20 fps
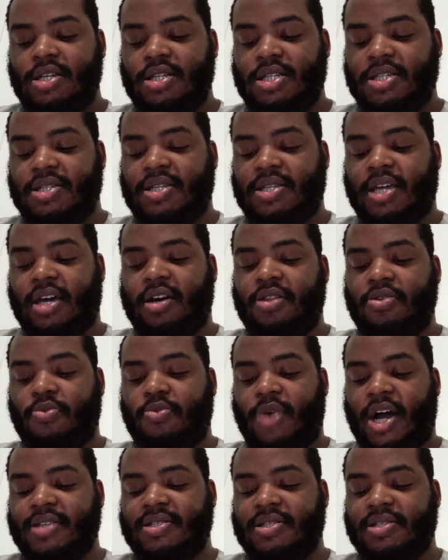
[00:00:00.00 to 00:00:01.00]
She said,
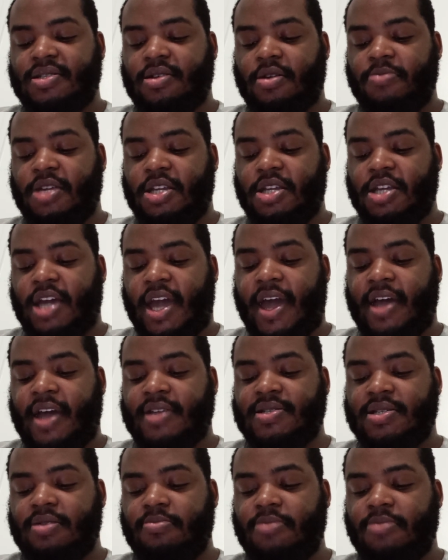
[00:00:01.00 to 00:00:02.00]
otherwise, it's going to be your
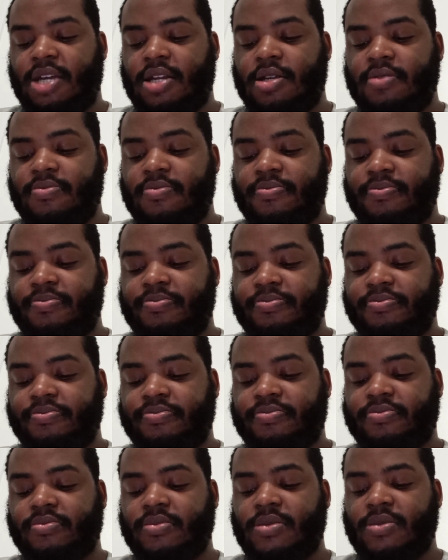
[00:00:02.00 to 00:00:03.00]
ass in a minute.
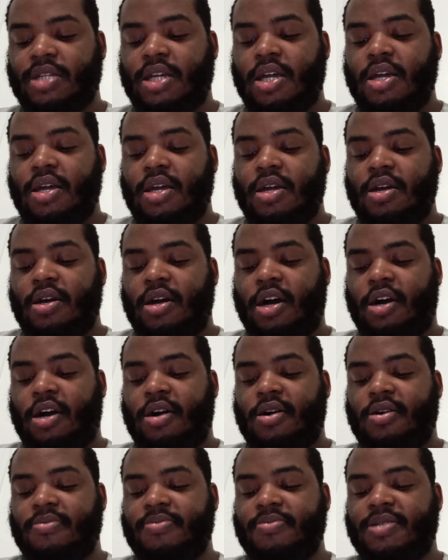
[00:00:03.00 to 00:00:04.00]

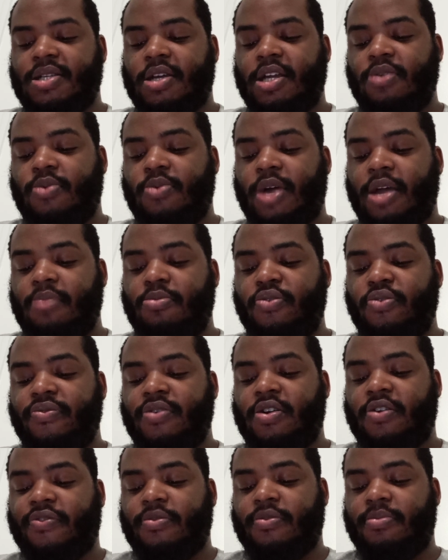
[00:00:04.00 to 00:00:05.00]
So, anyway,
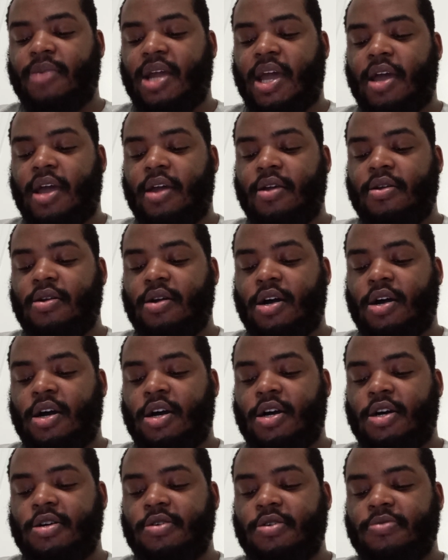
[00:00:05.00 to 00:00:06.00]
moving on from that.
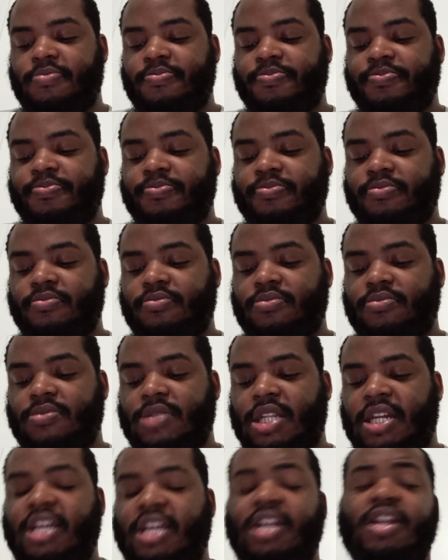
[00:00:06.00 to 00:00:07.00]

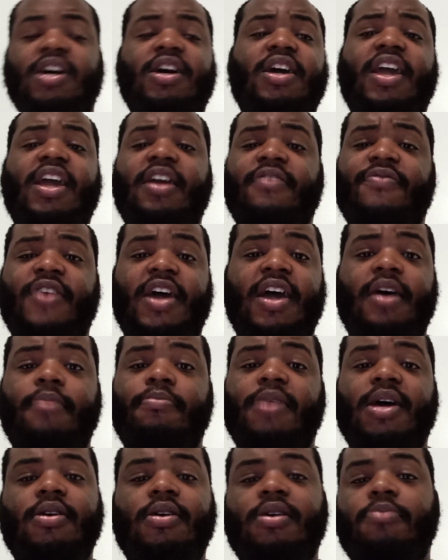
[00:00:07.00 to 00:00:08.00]
Nina and Ava
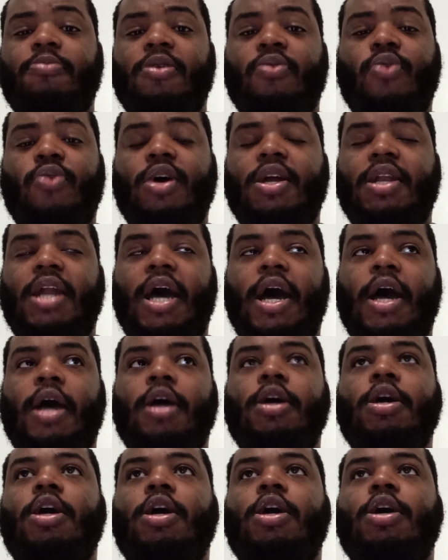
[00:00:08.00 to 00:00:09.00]
had met up and
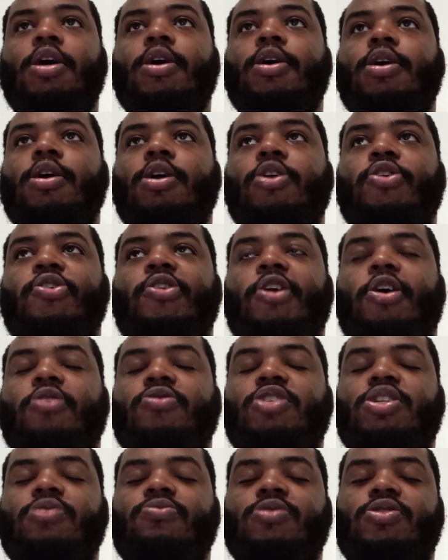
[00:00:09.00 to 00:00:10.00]
whatnot. You
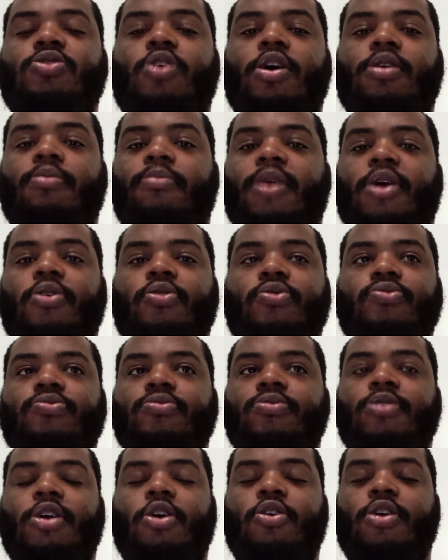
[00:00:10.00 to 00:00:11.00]
know, she was talking about,
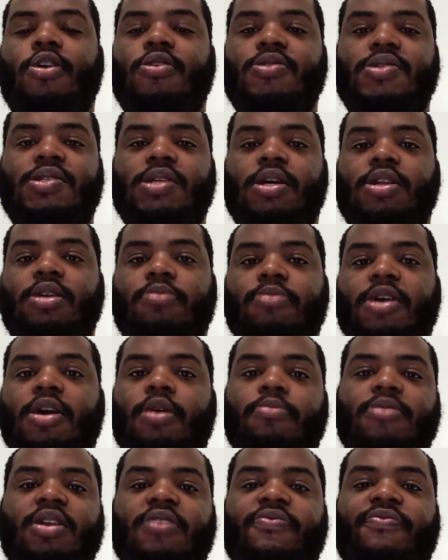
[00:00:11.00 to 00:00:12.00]
you know, her and Sonny
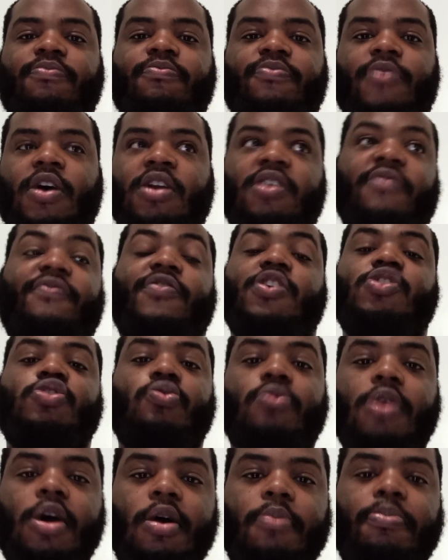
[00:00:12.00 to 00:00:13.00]
becoming an
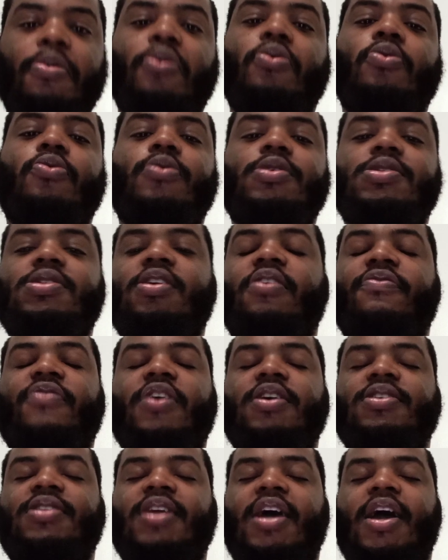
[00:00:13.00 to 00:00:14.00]
official couple and stuff
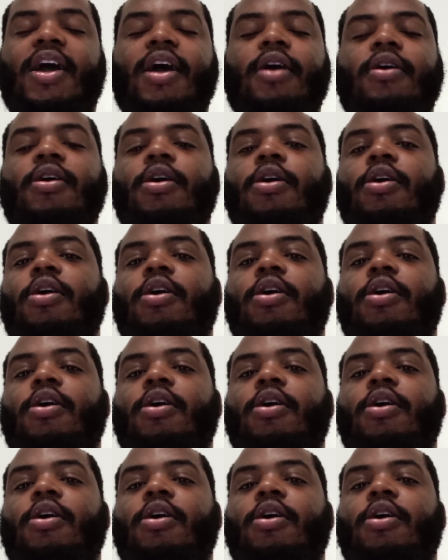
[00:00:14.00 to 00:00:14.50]
like that.